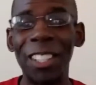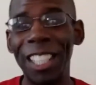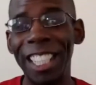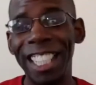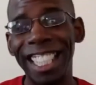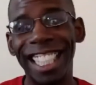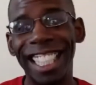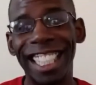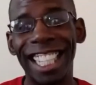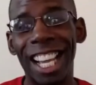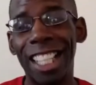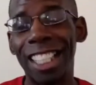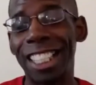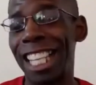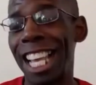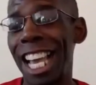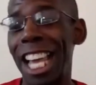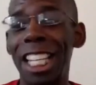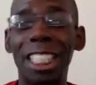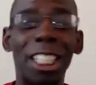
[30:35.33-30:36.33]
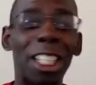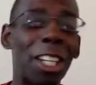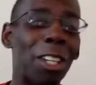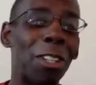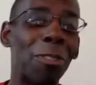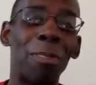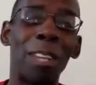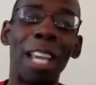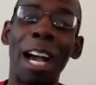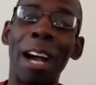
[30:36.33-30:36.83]
y'all just gotta excuse
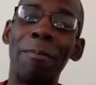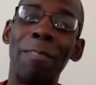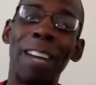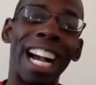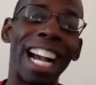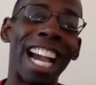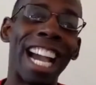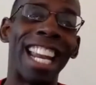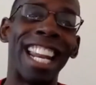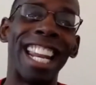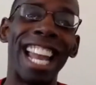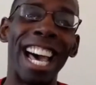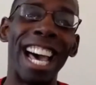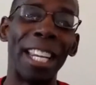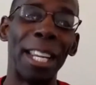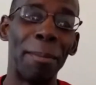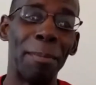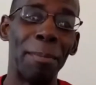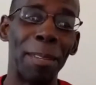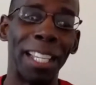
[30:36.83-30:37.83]
me. I got a lot in me.